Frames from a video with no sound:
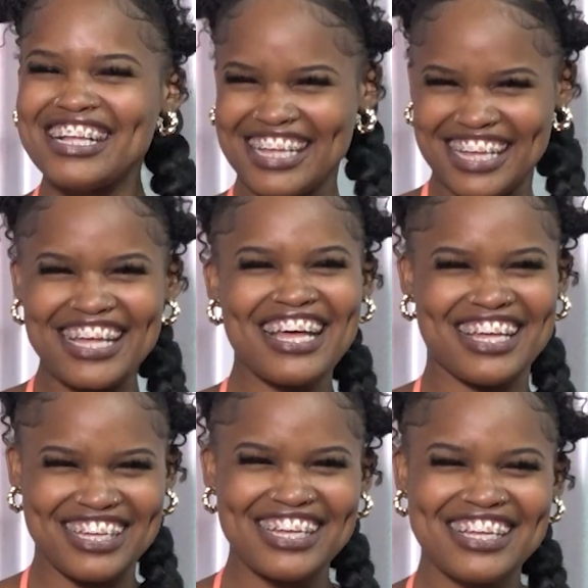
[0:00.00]

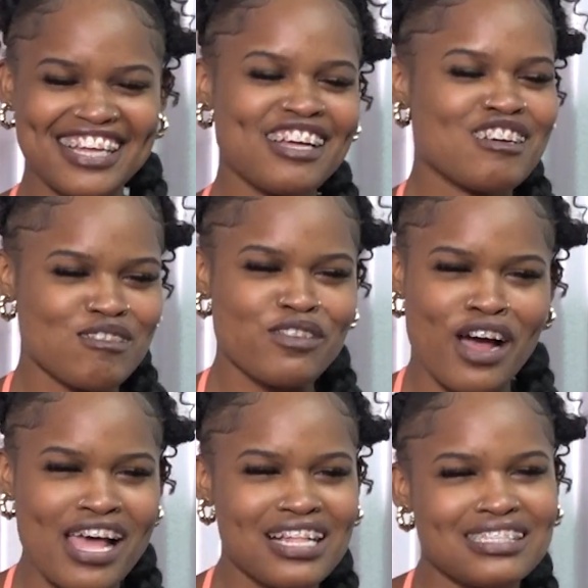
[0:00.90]
Yeah,
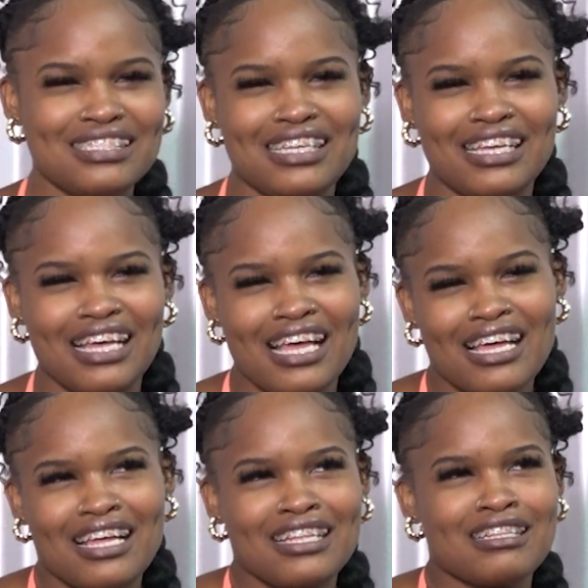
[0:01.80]
royalty.
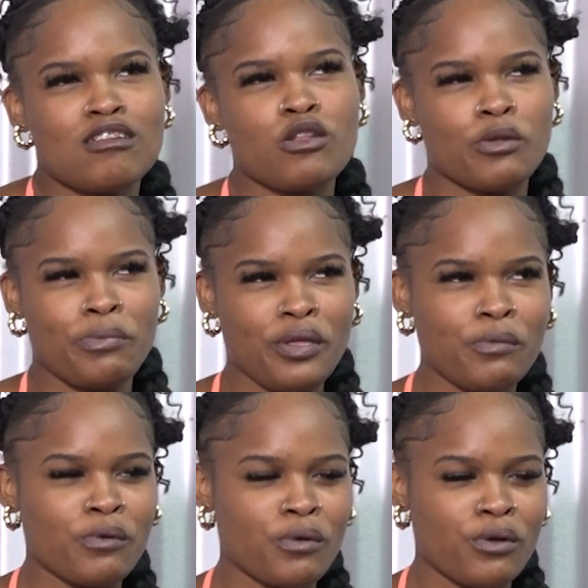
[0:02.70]
And the
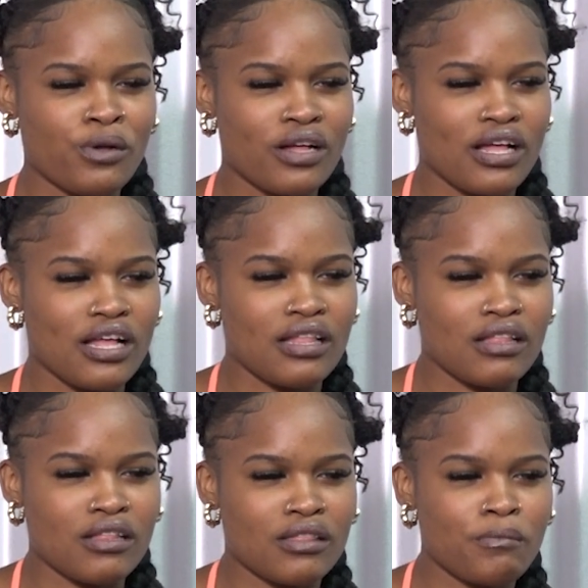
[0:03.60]
people
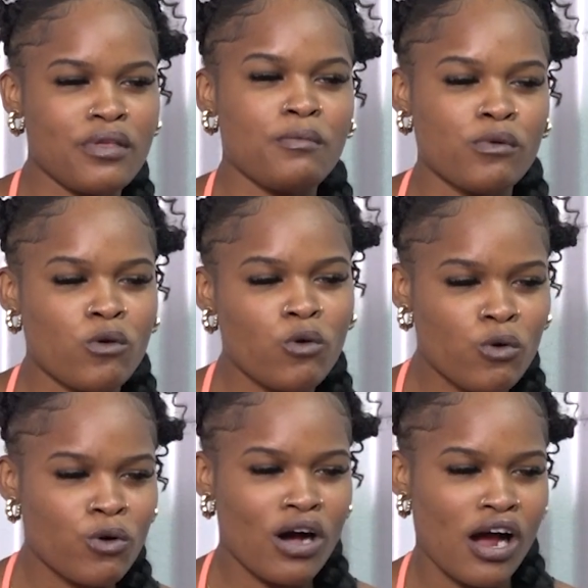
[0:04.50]

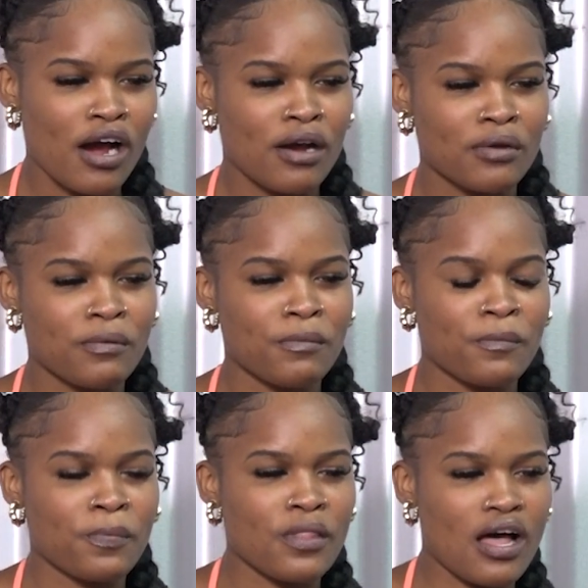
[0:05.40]
who are
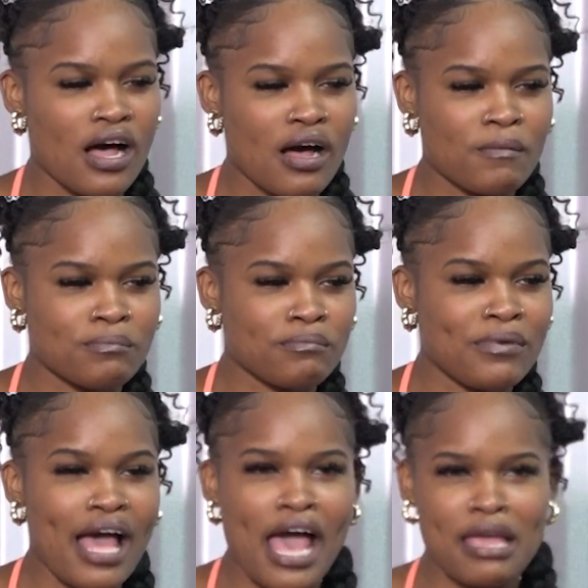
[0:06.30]

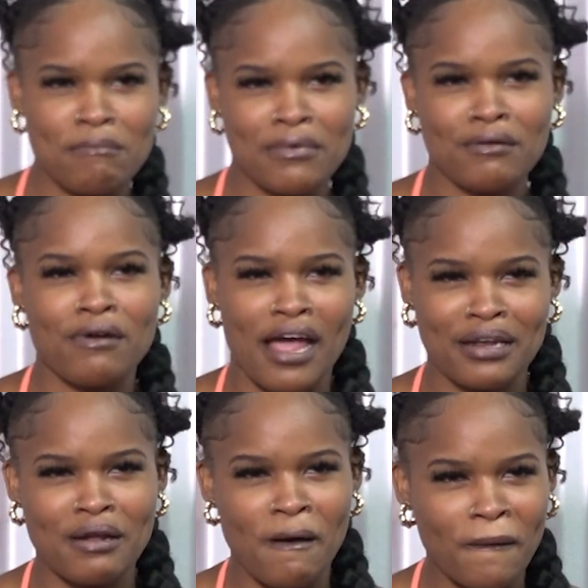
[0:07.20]
behind me
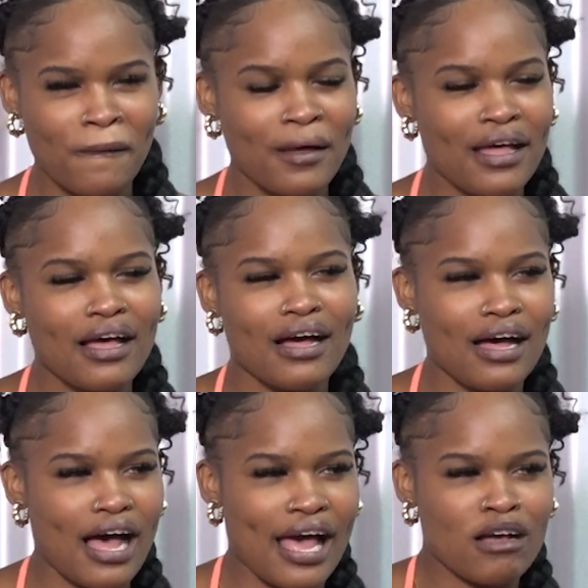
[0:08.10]
right now,
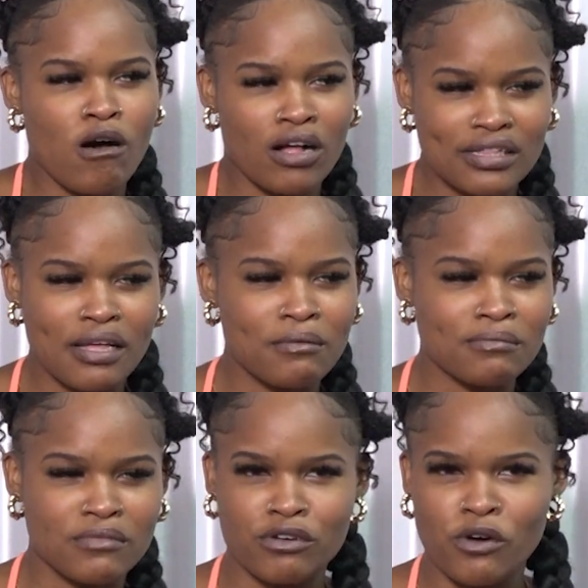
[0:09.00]
I call
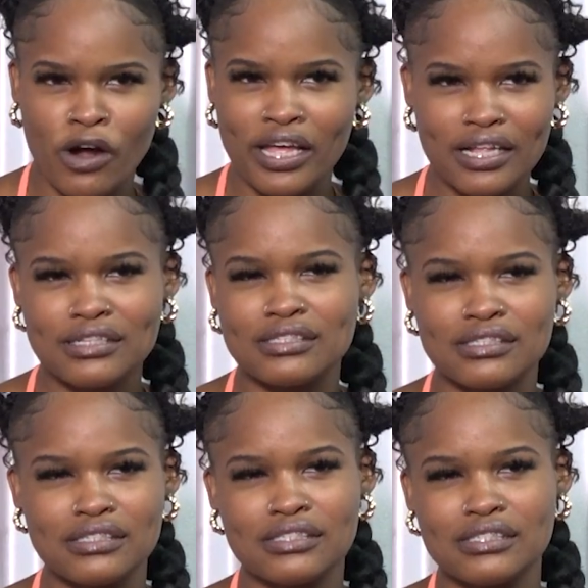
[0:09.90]
them the
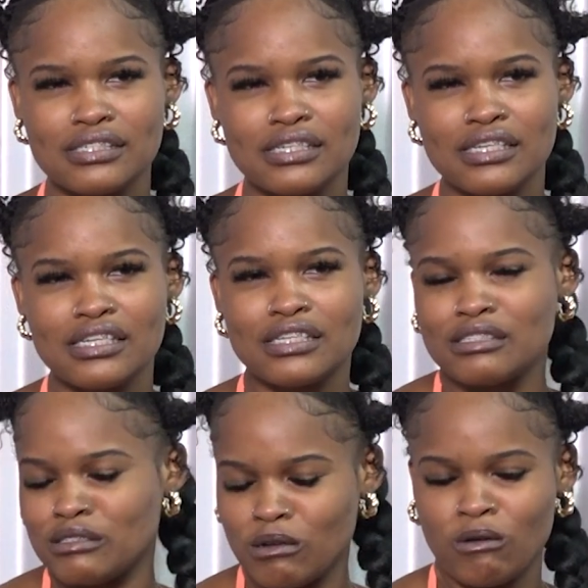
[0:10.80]
Royals.
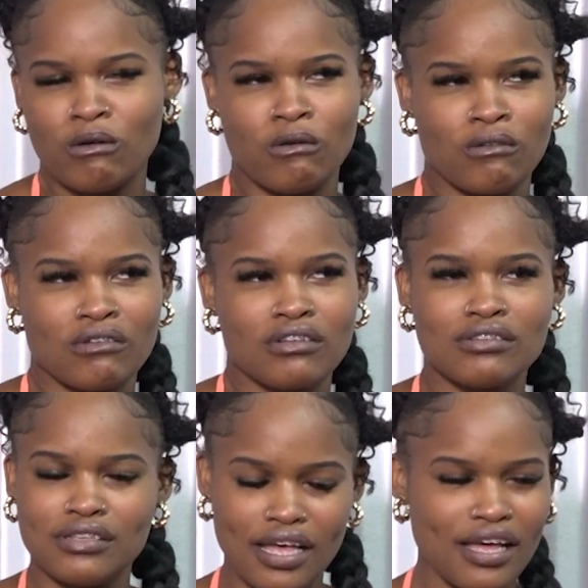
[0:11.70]
So
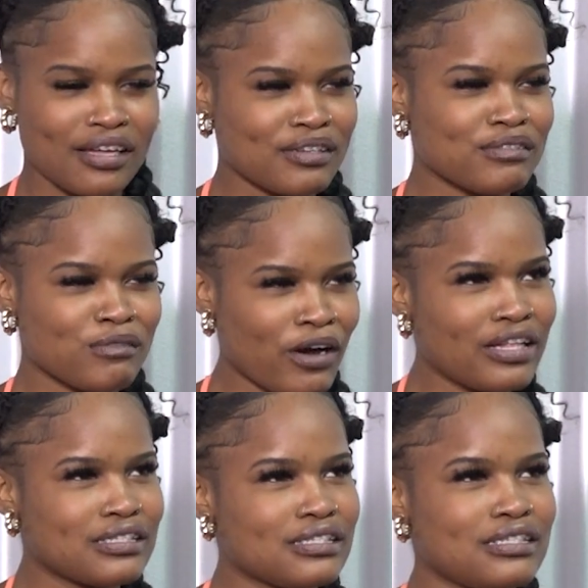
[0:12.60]
yeah,
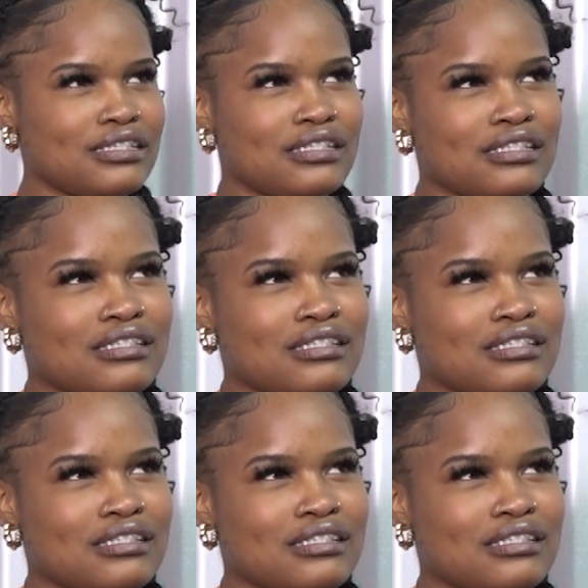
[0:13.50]
royalty.